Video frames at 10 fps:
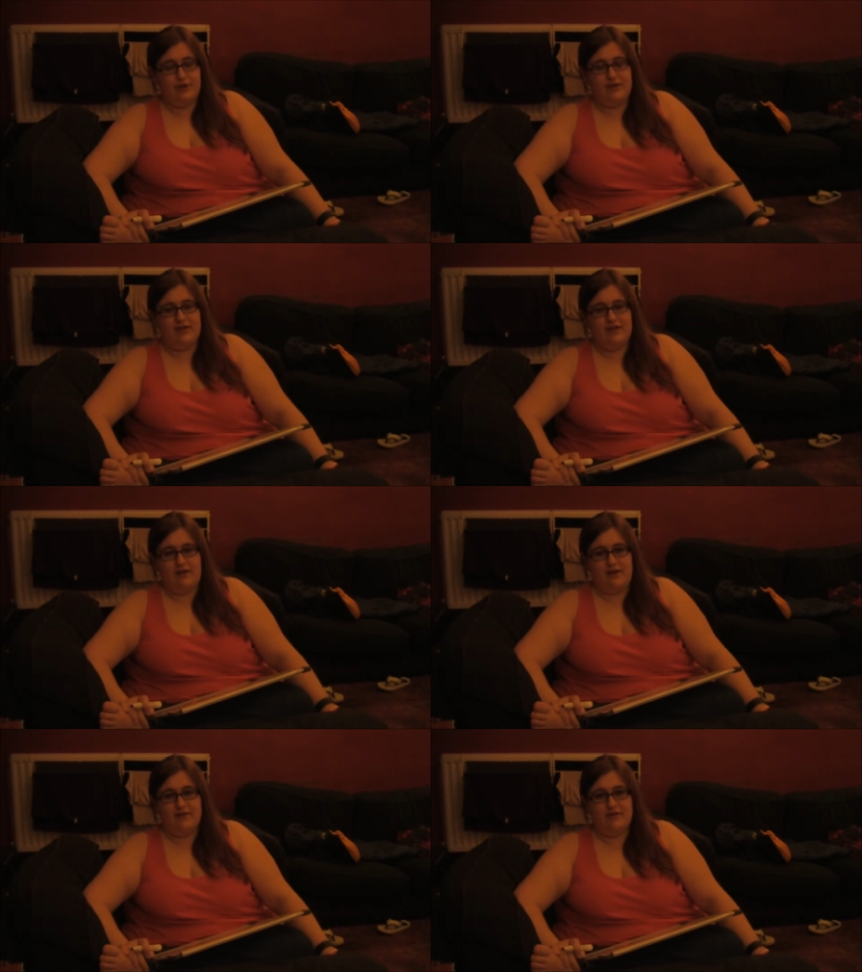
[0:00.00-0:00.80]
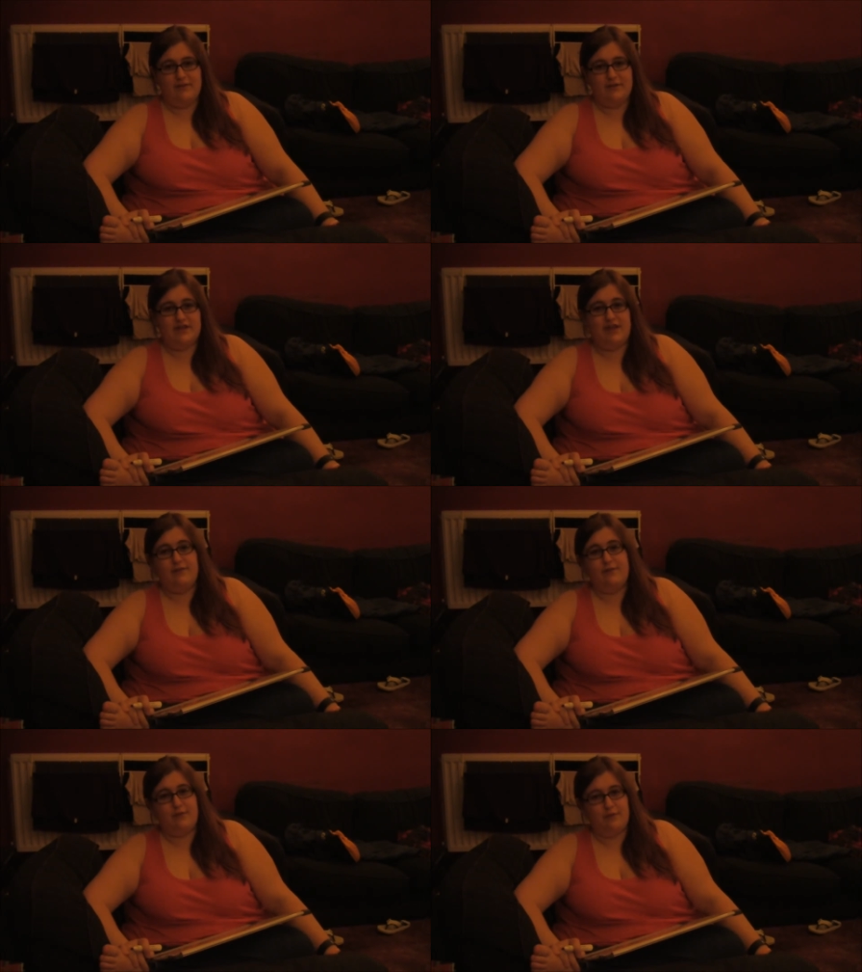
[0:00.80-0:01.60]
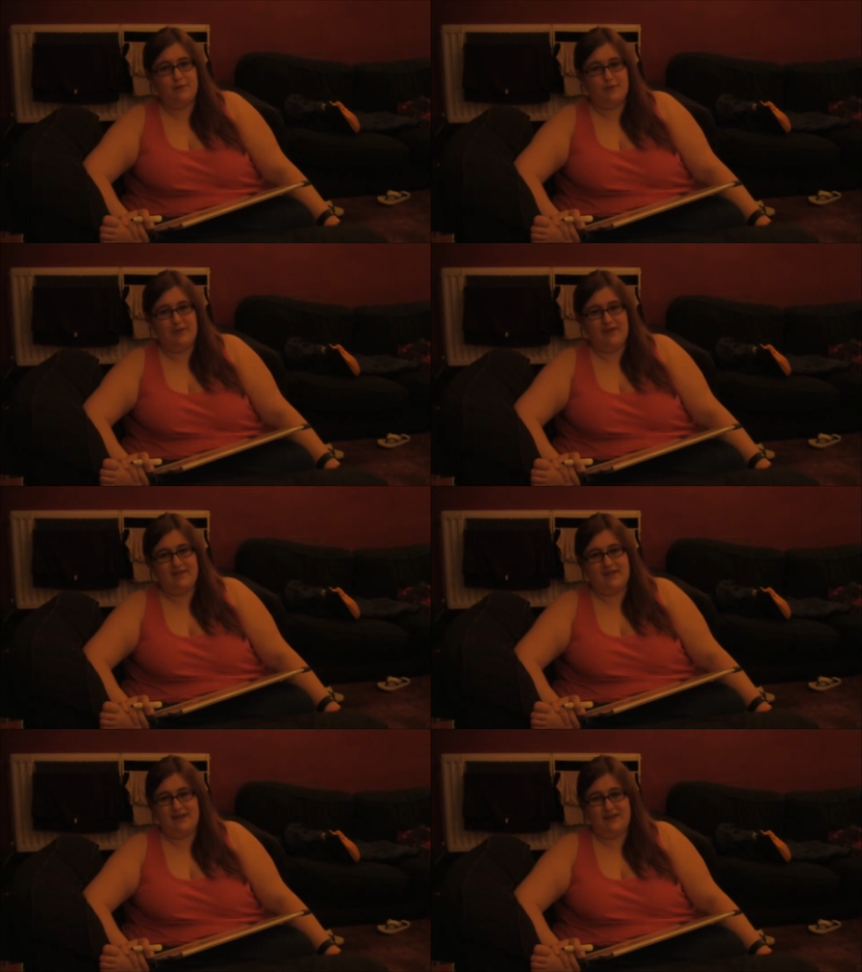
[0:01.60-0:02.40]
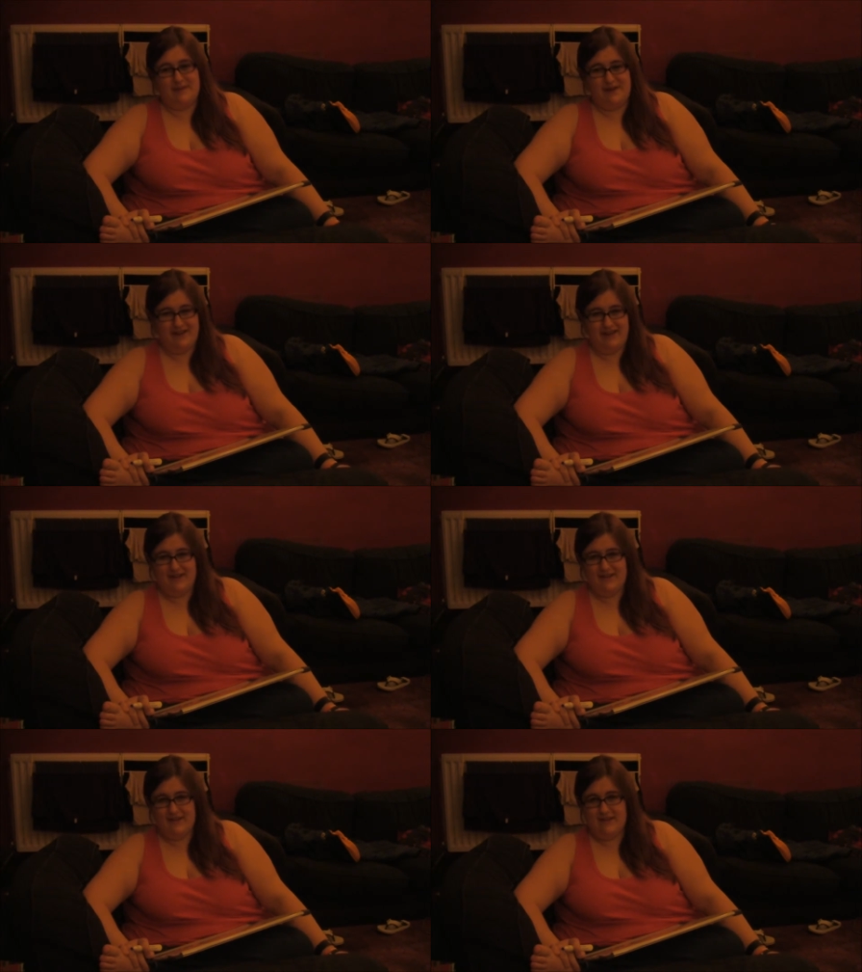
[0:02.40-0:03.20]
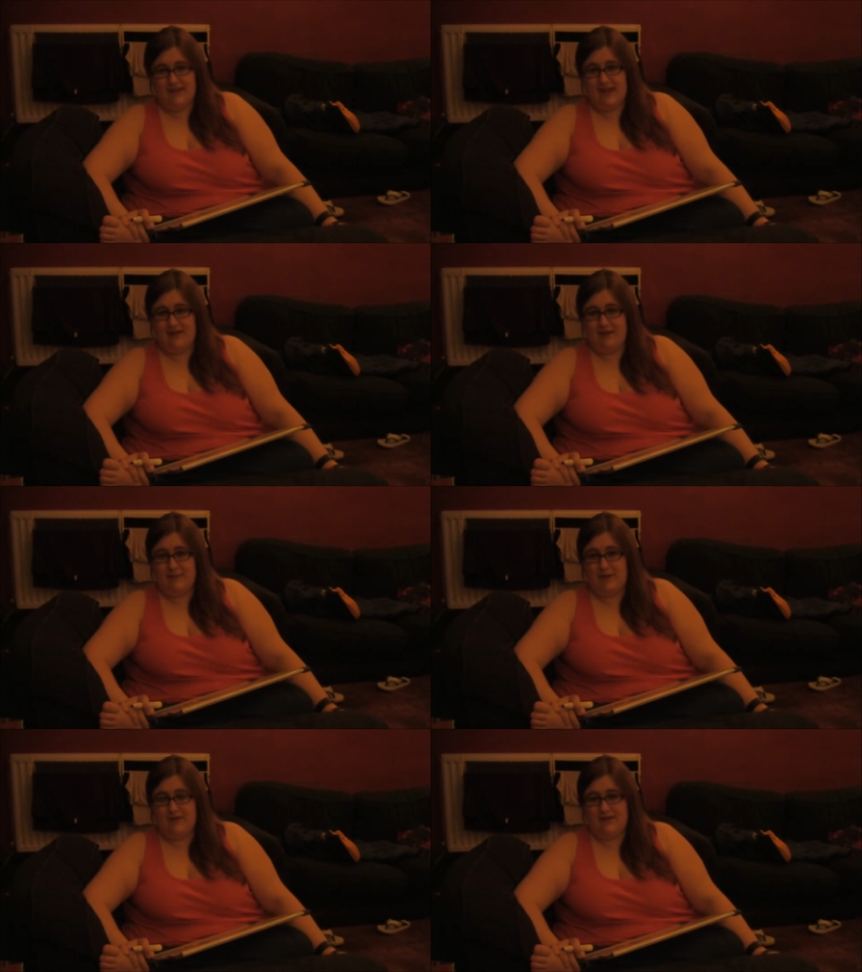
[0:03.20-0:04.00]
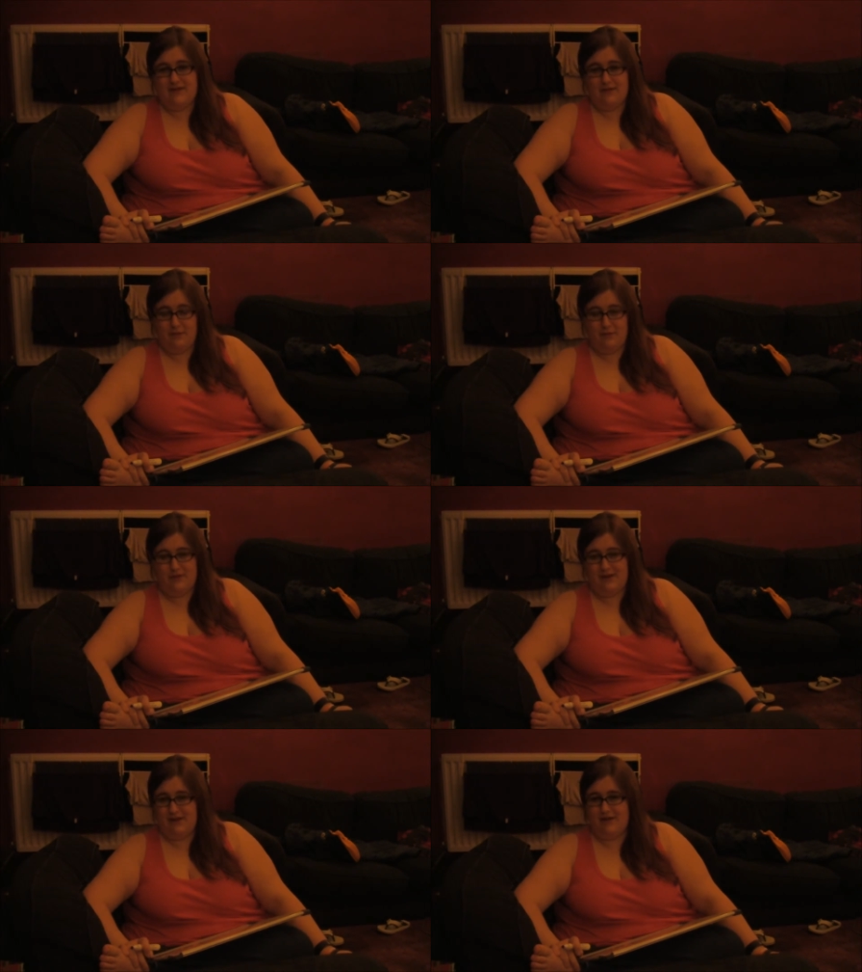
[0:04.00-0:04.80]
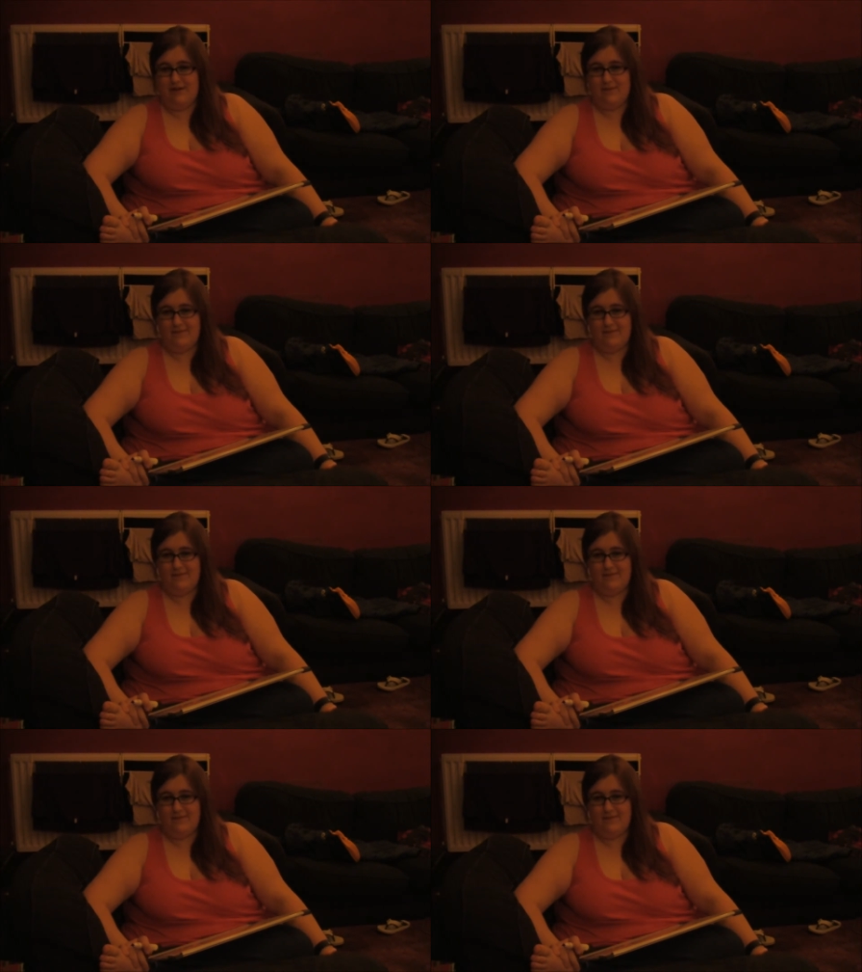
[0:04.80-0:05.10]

journey in the TARDIS, which ends with Frodo being sick in a bucket, they end up outside an old bunker.